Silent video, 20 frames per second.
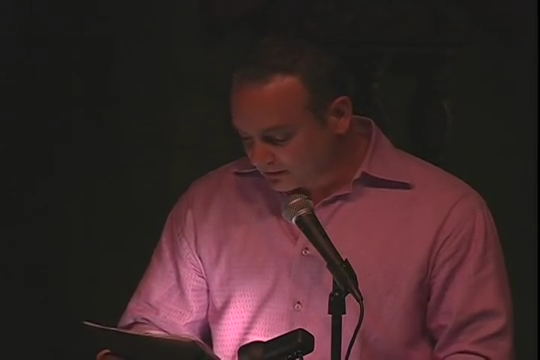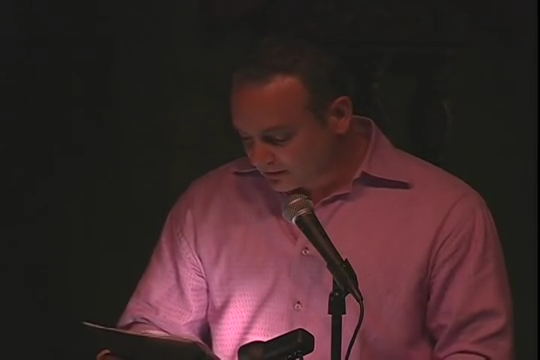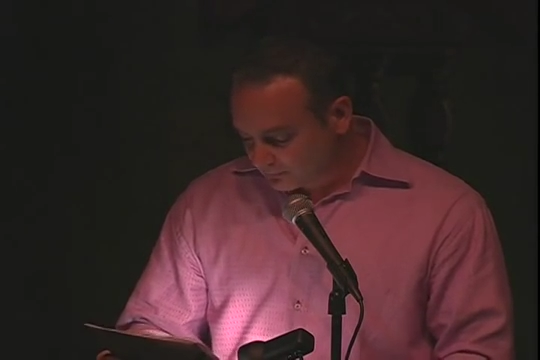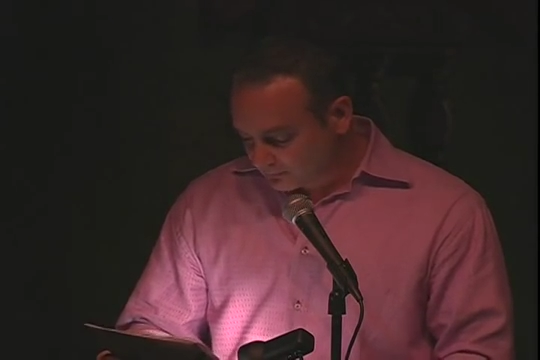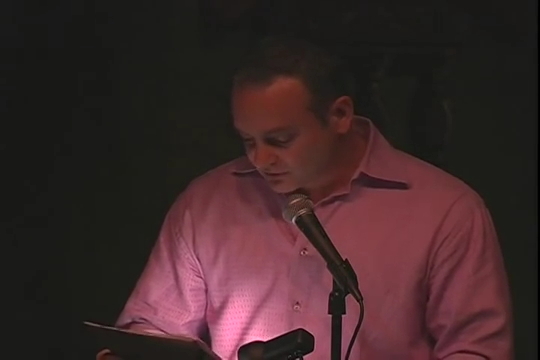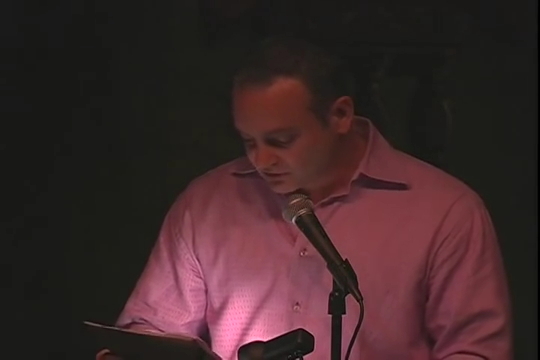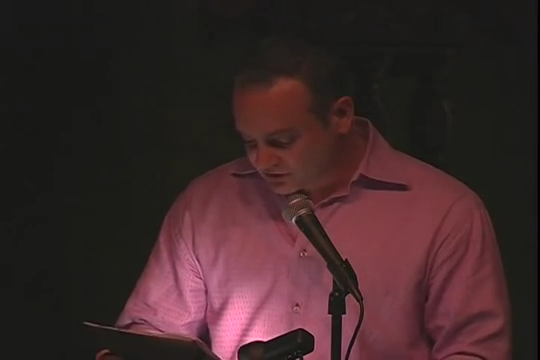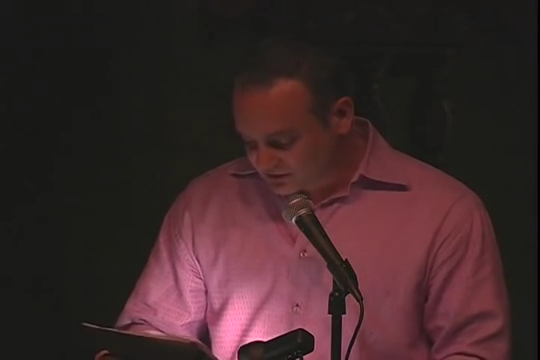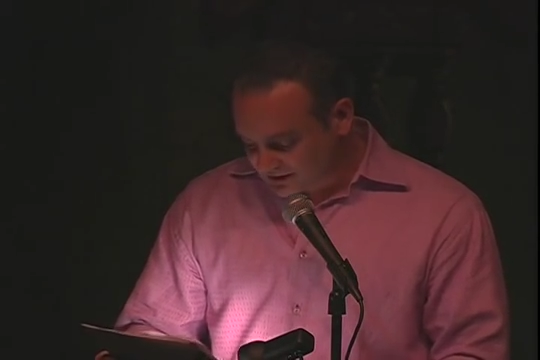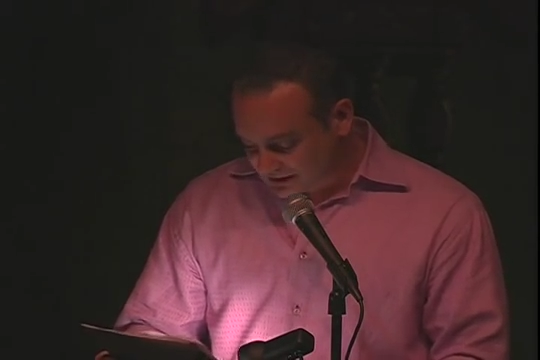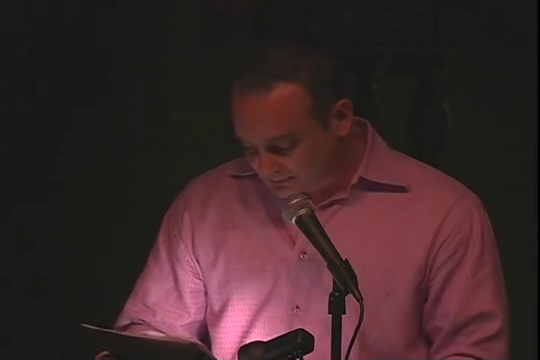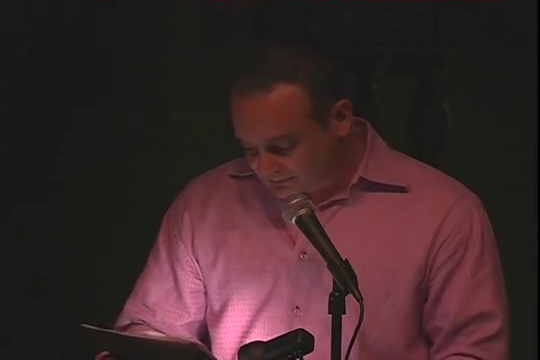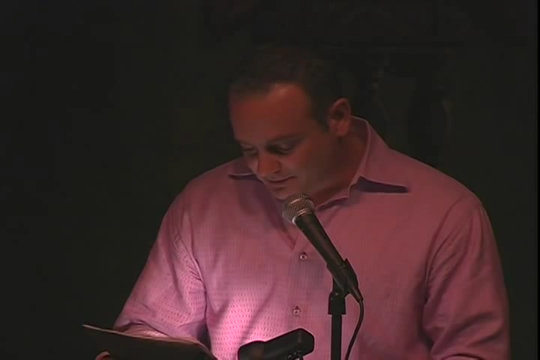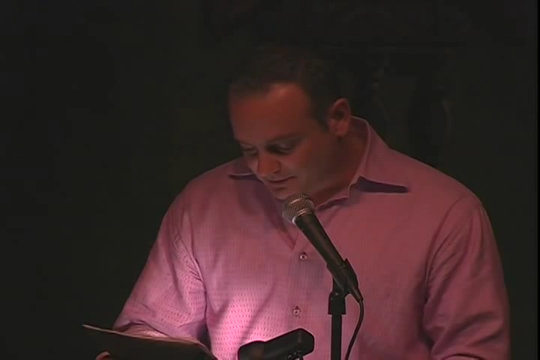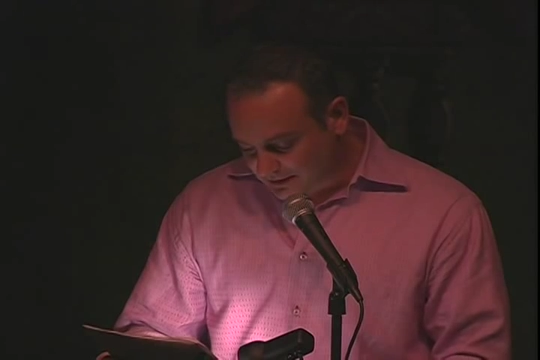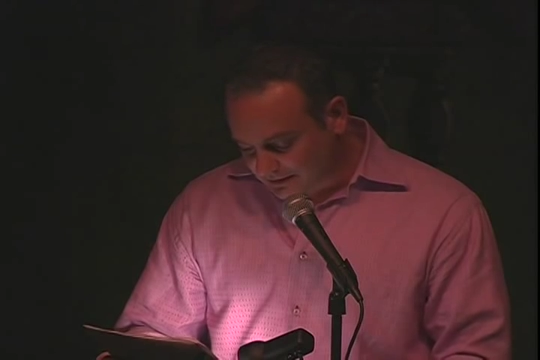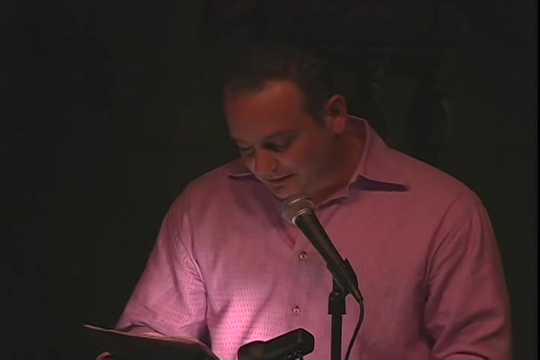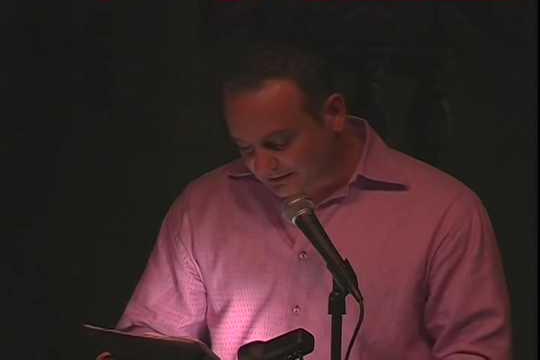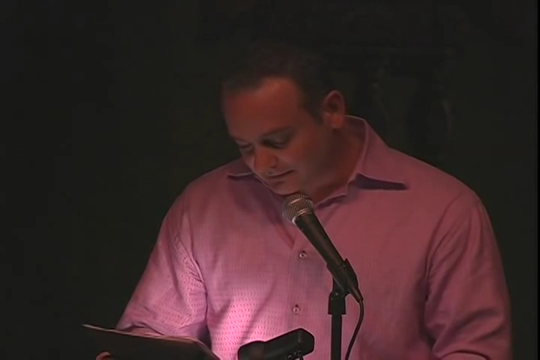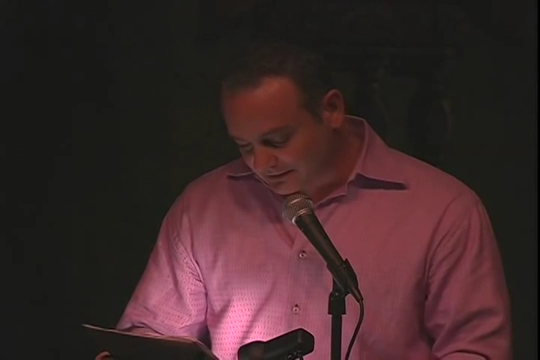But she kept
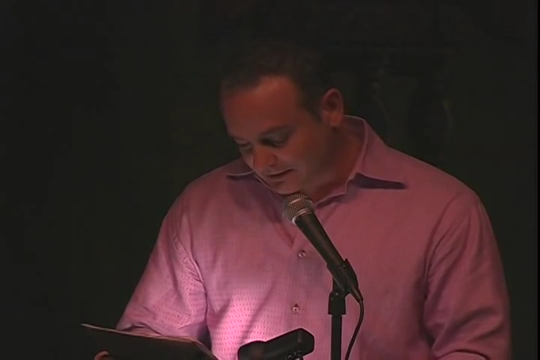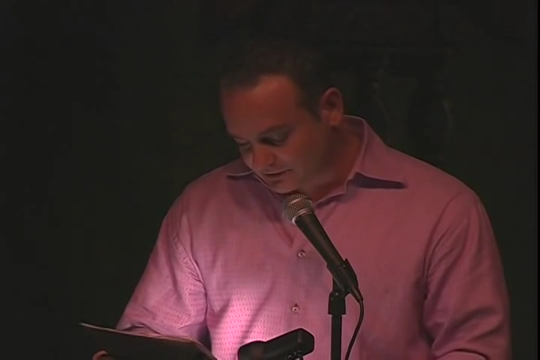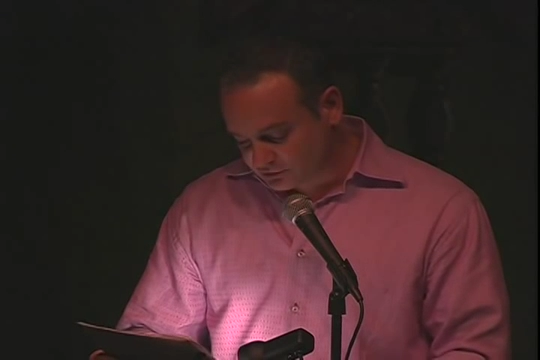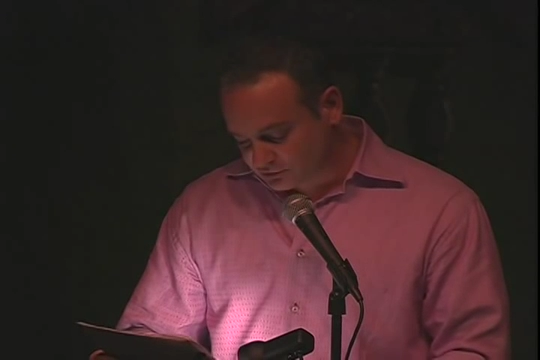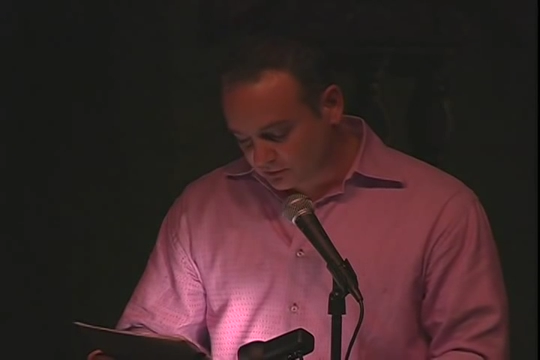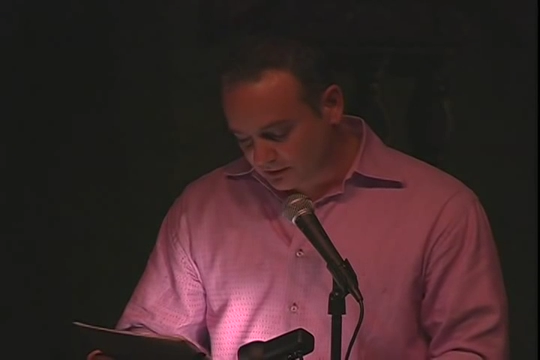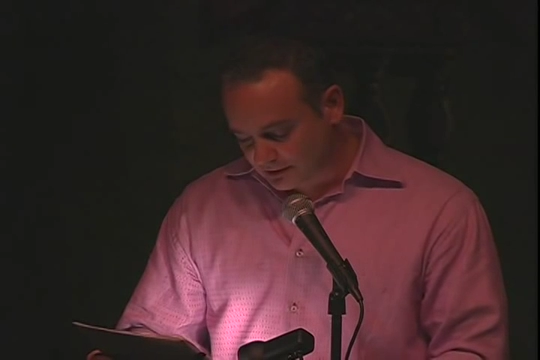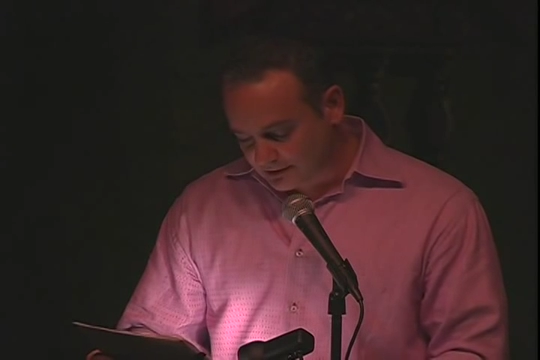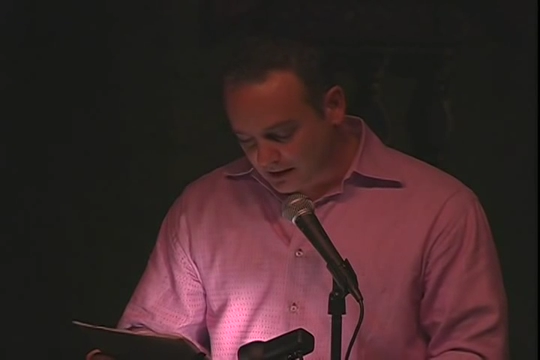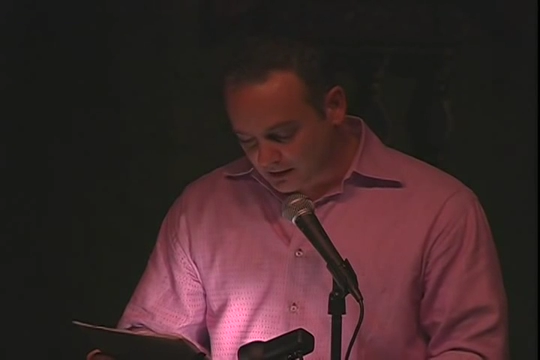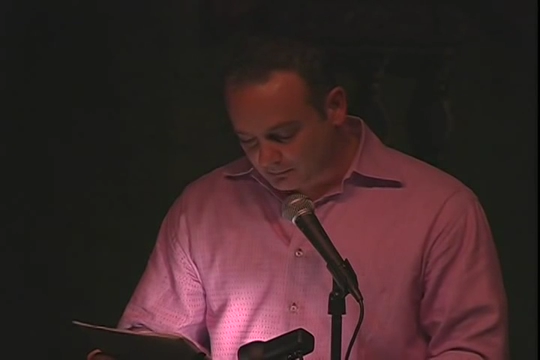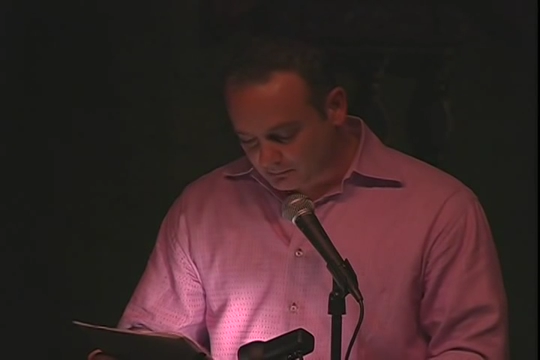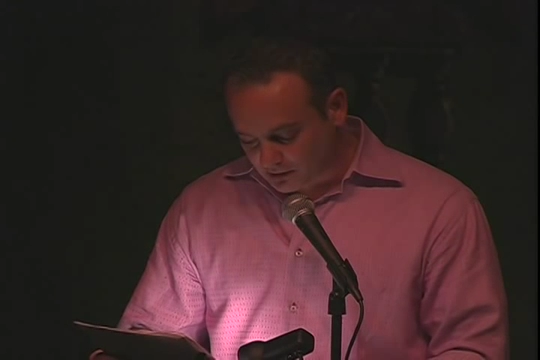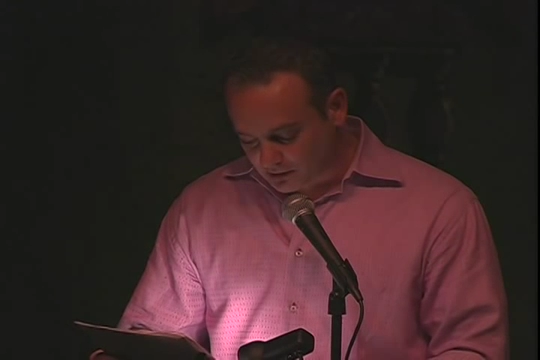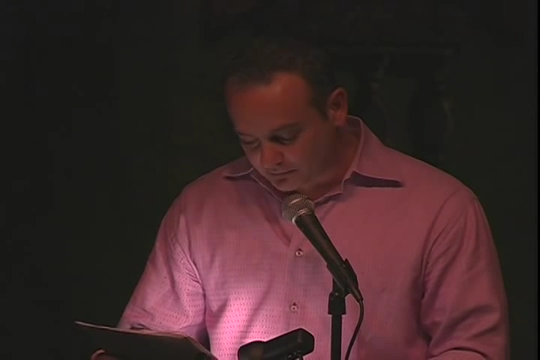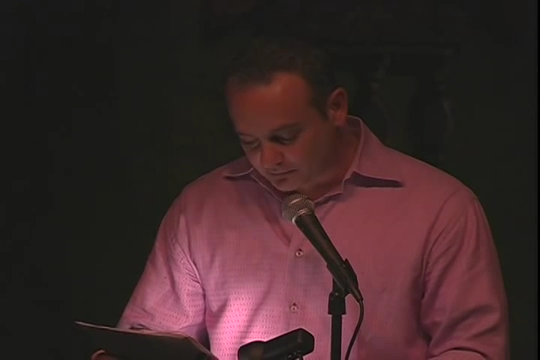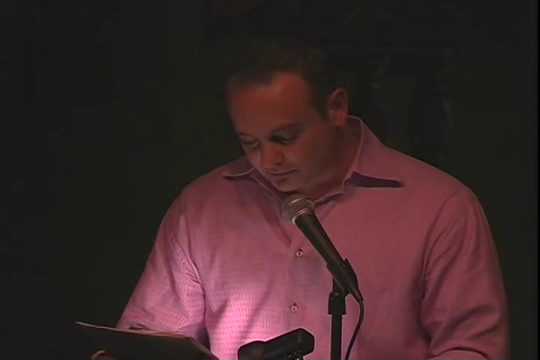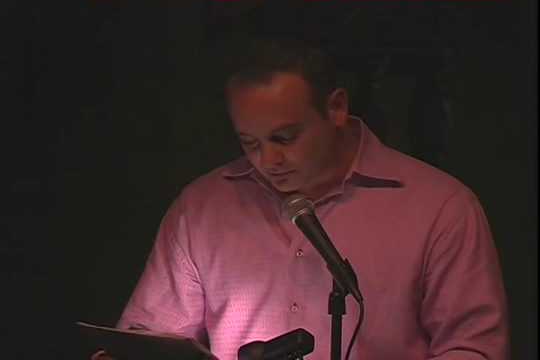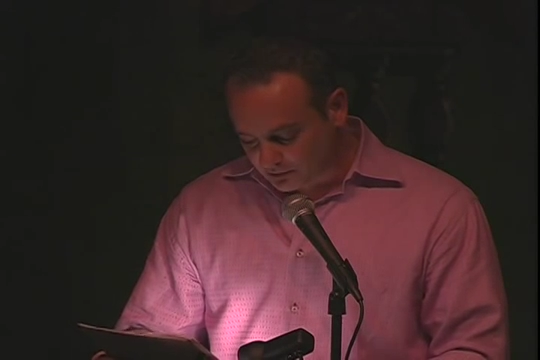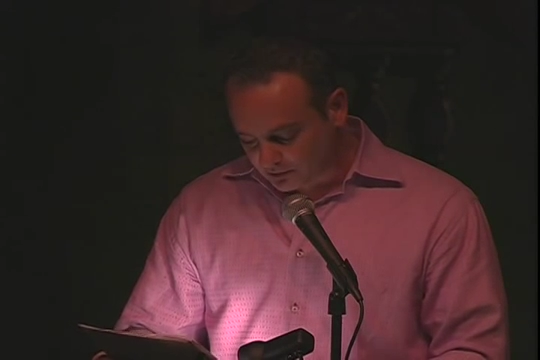taking that train out of
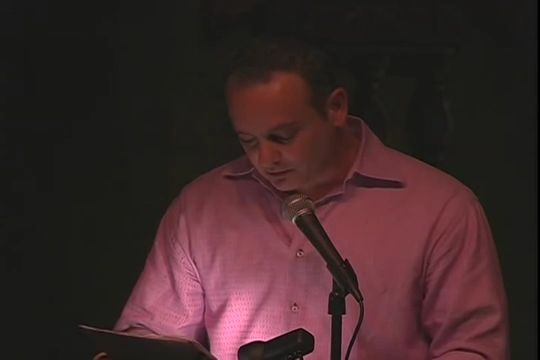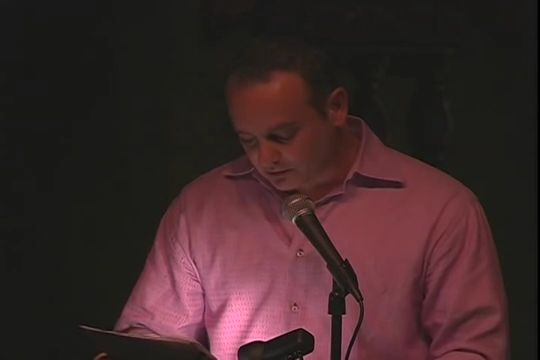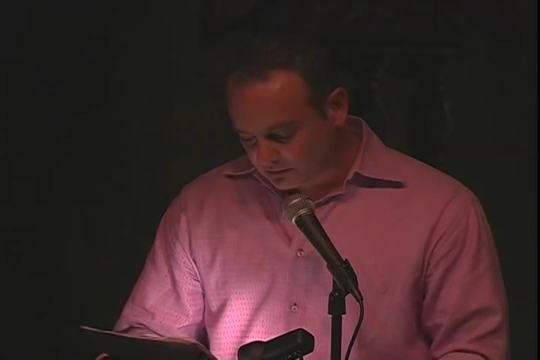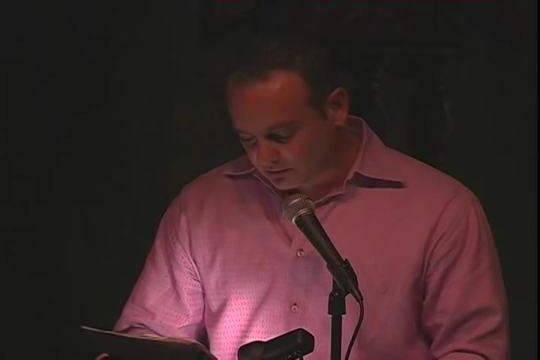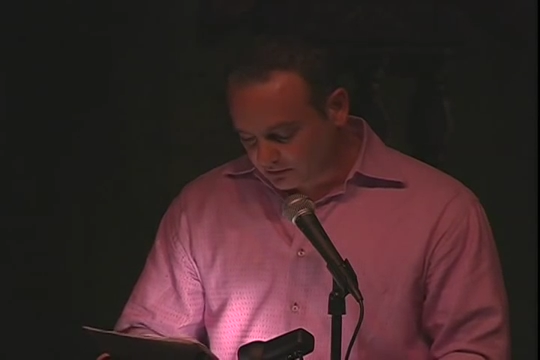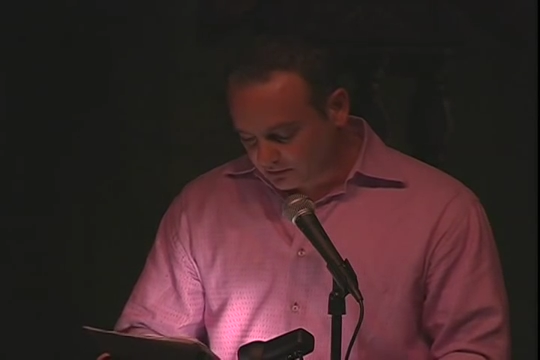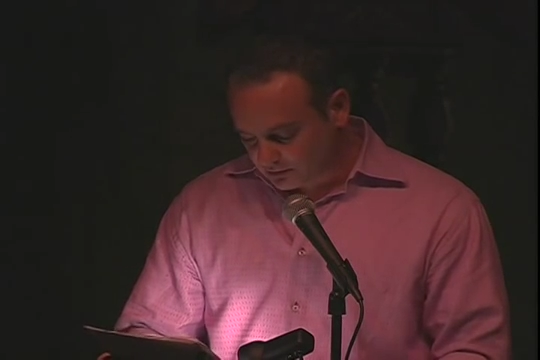Montauk,